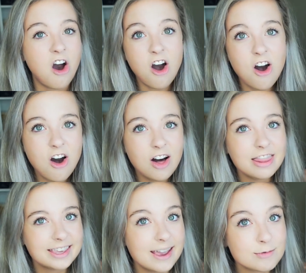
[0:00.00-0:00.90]

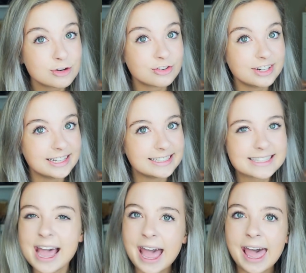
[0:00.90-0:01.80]
all of the
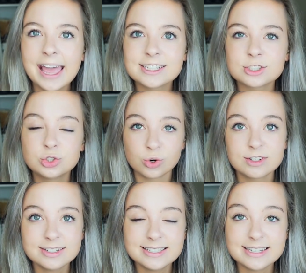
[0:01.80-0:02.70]
chemistries at
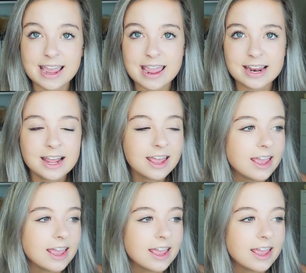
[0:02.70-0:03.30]
Georgia State,